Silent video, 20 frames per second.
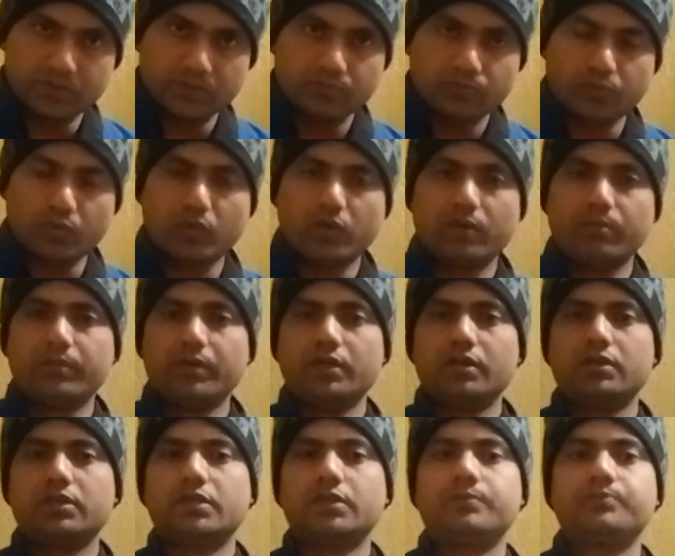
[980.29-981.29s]
the
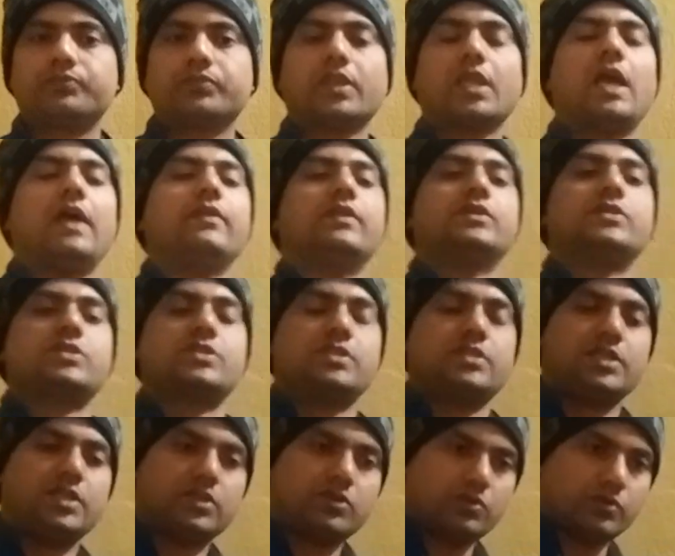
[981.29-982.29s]
employment, and the
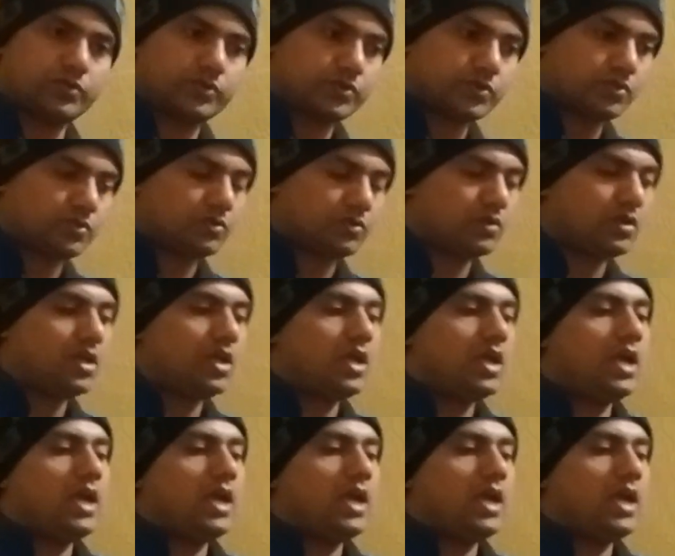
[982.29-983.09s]
state also